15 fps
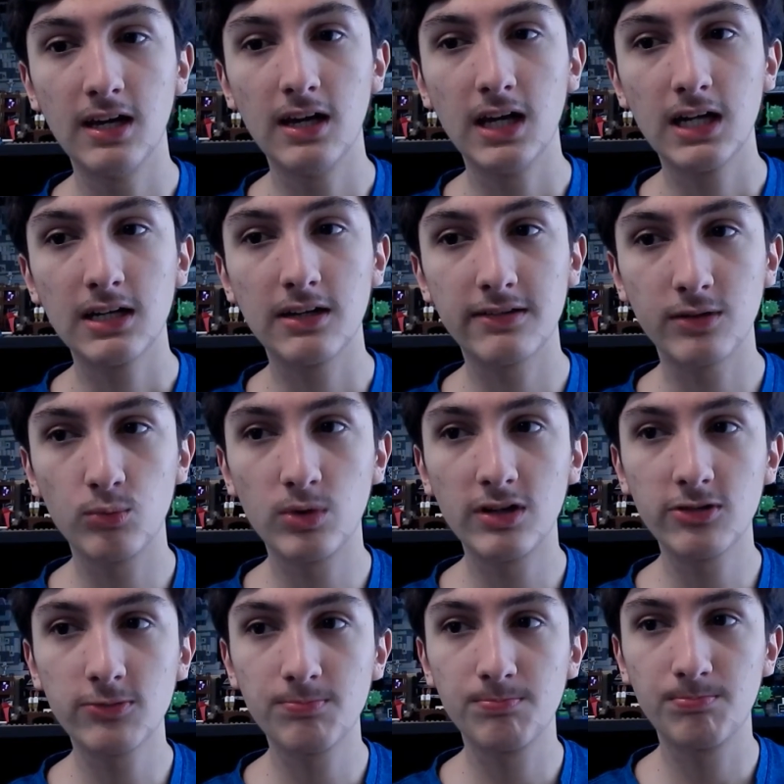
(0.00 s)
because it
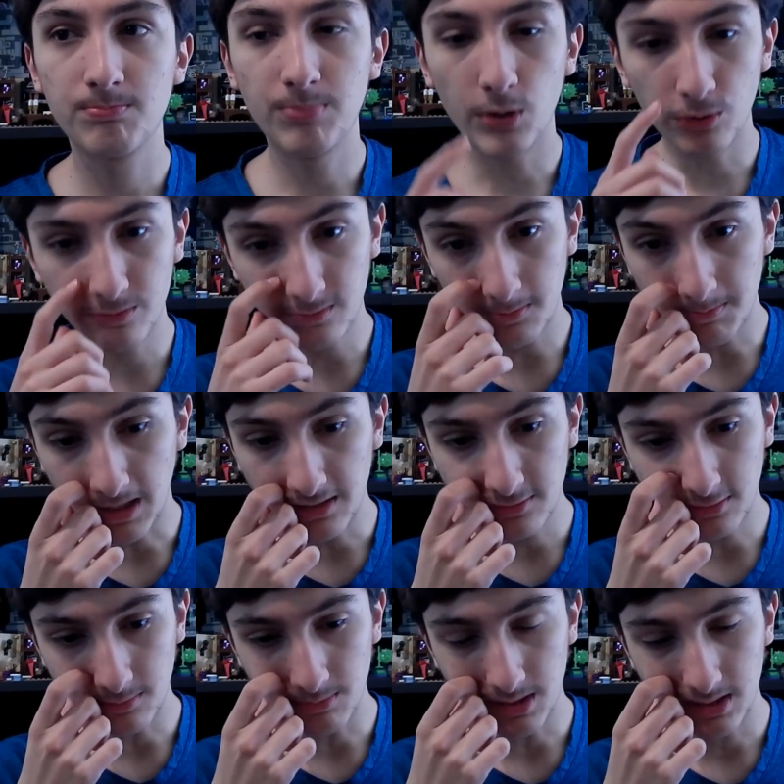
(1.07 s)
was posted by
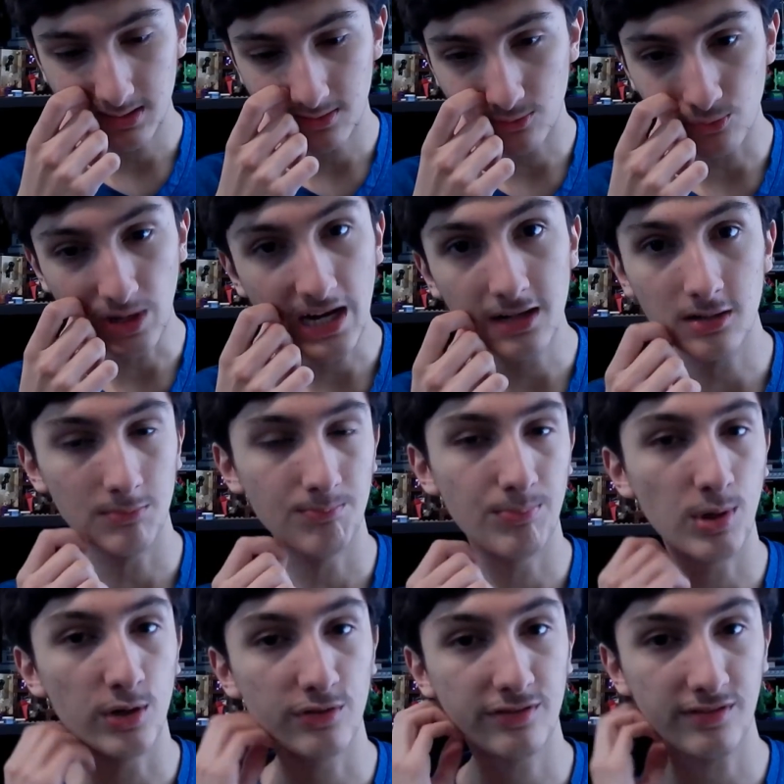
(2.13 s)
some random
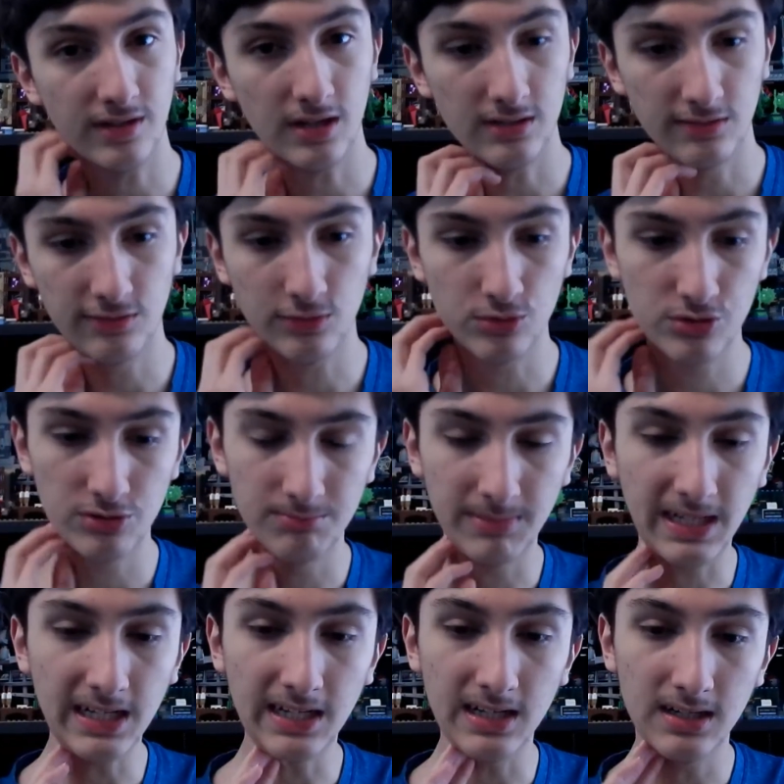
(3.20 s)
person on social
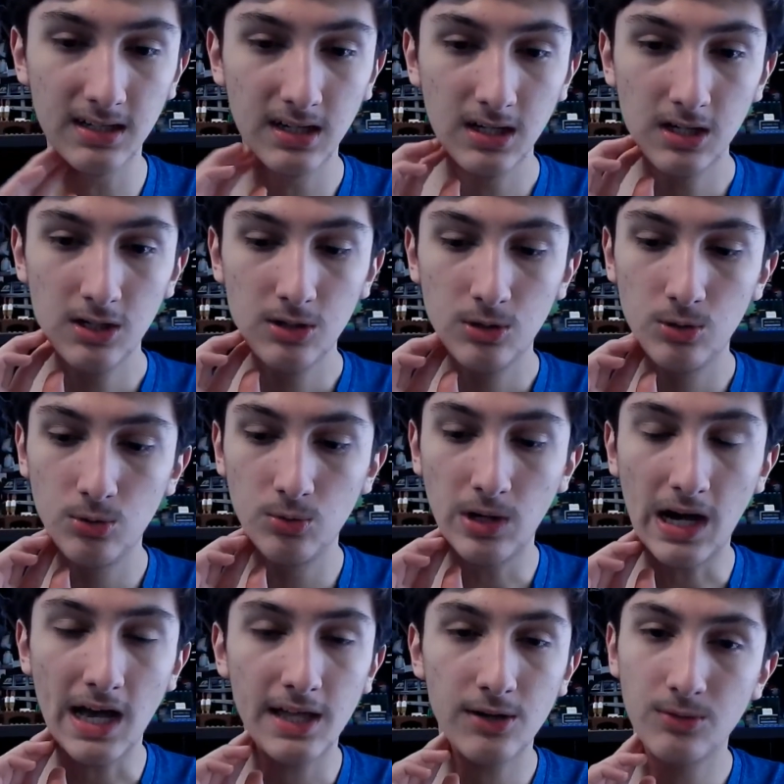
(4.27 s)
media who
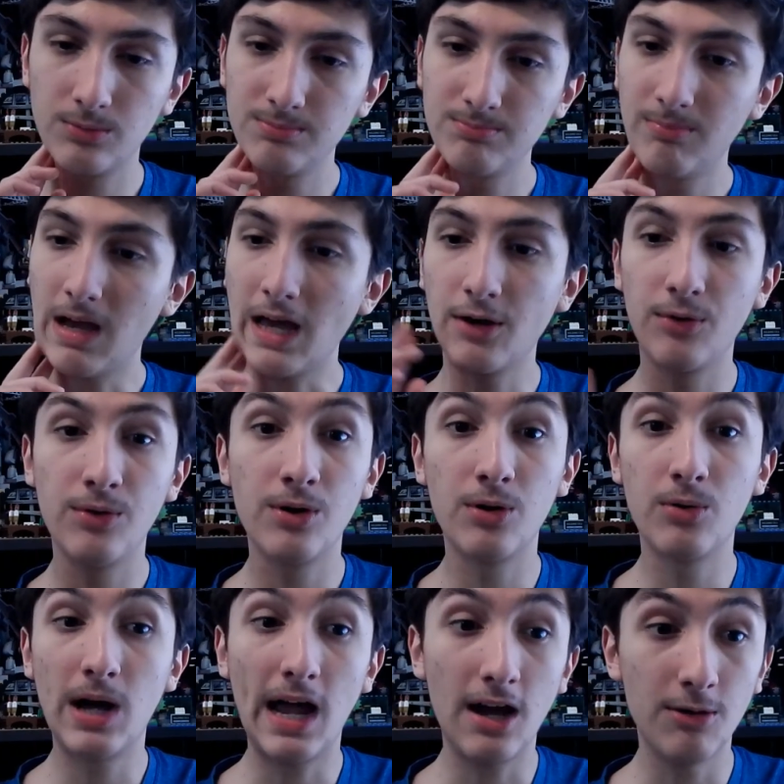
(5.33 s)
I don't
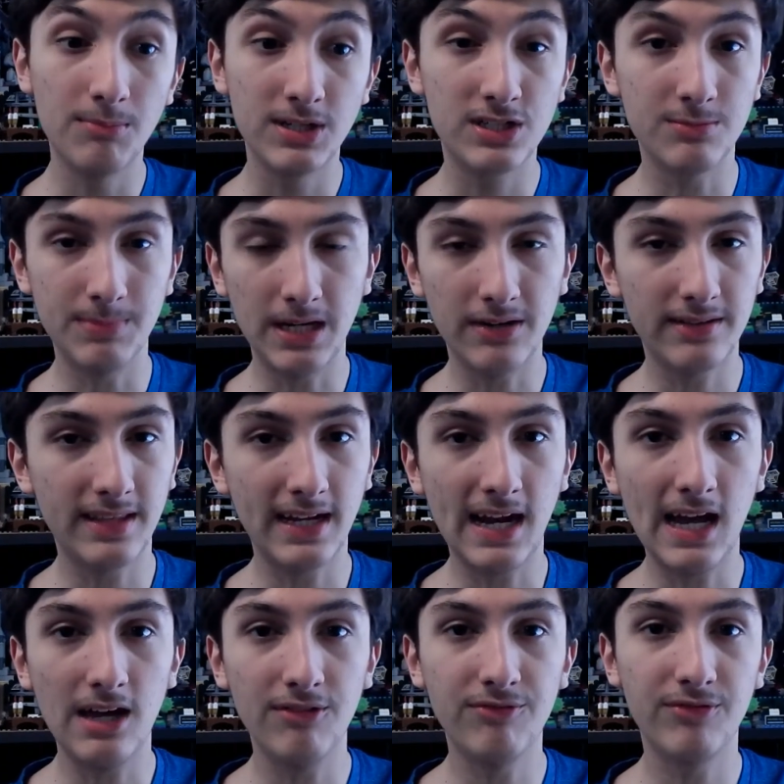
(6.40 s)
know how much merit they
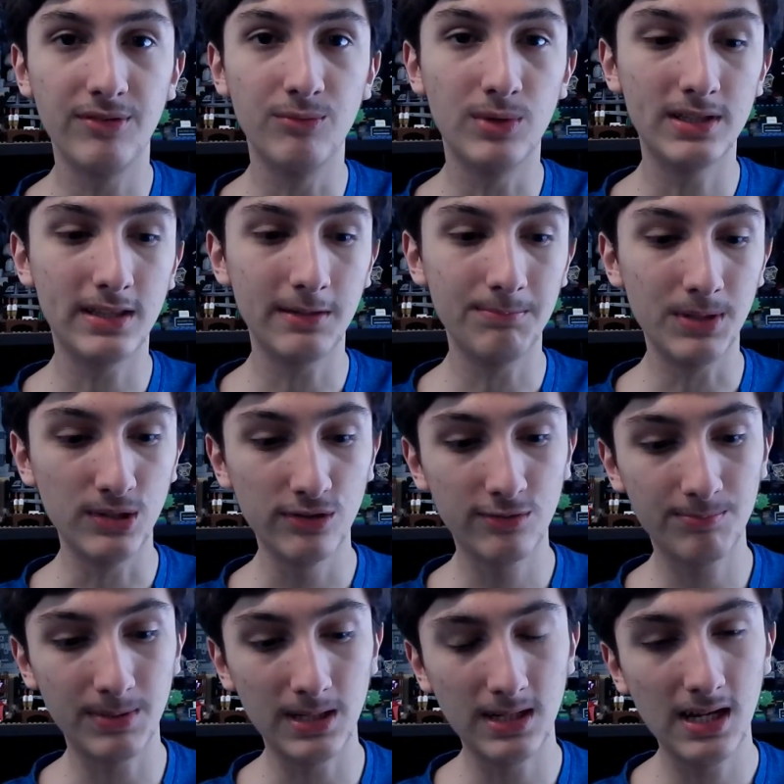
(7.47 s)
have in what they post,
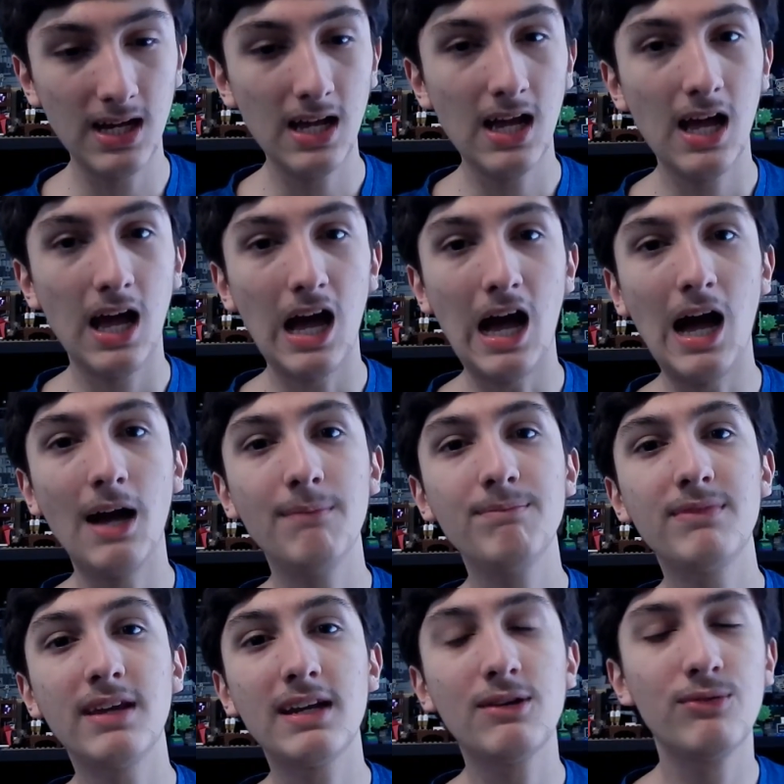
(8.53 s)
but I'm
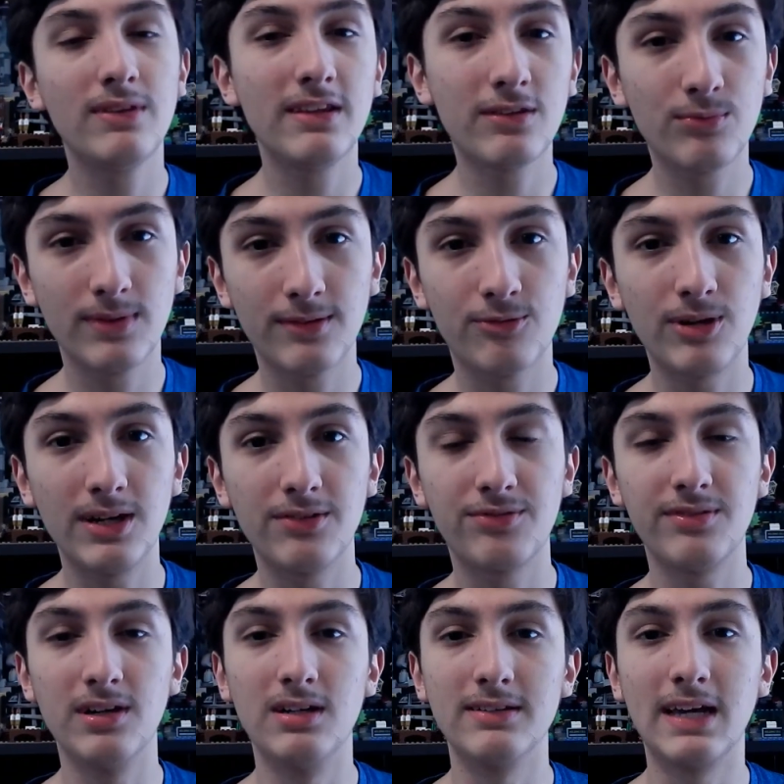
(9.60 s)
taking this with a grain of
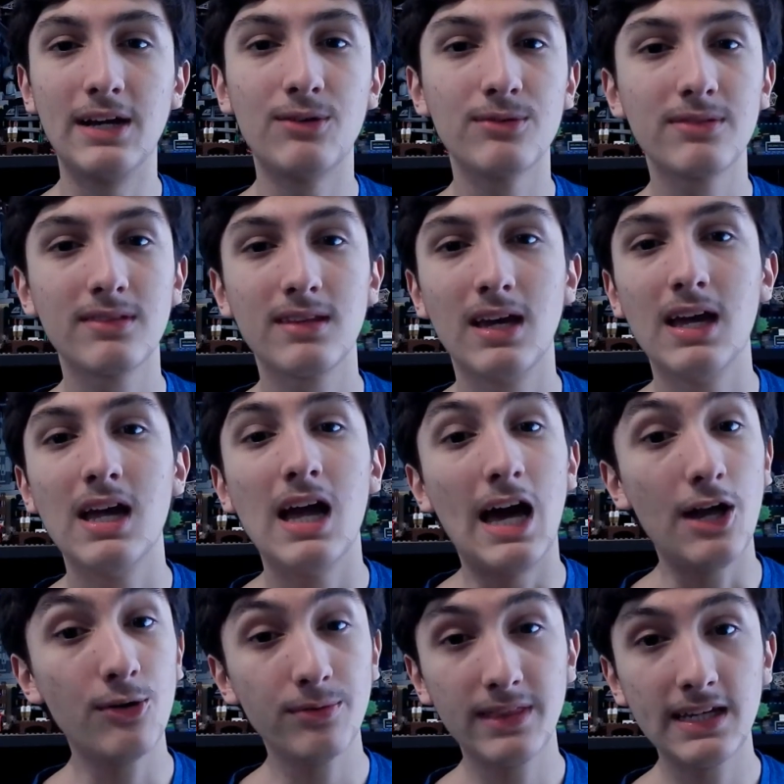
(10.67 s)
salt. I
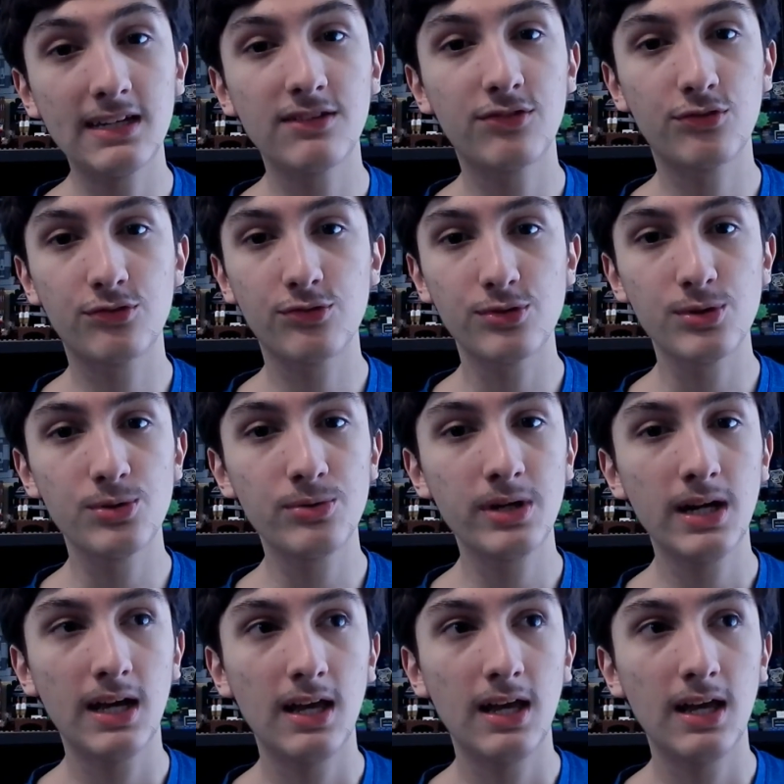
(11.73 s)
don't think it's true,